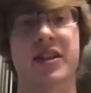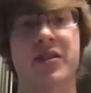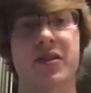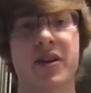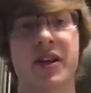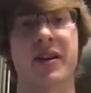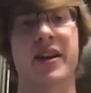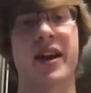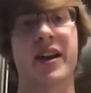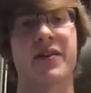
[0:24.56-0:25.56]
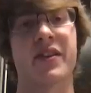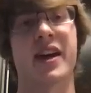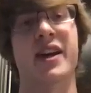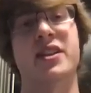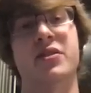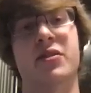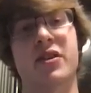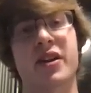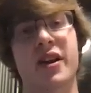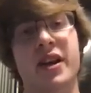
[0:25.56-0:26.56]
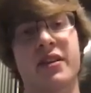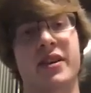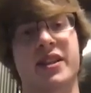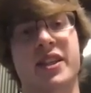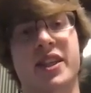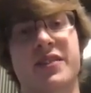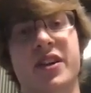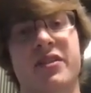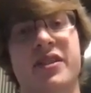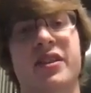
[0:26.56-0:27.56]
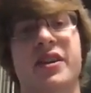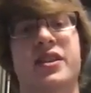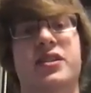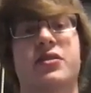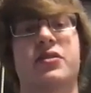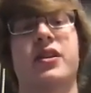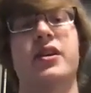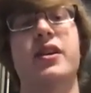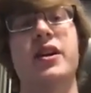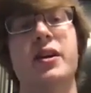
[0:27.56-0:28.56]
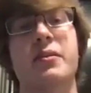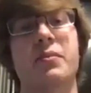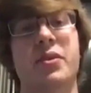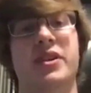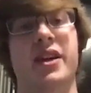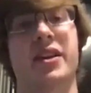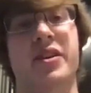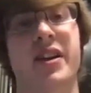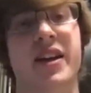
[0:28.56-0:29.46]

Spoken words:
score, you had an 8 for the ACE score, you had a 6 for your resilience score. Put it together, you get a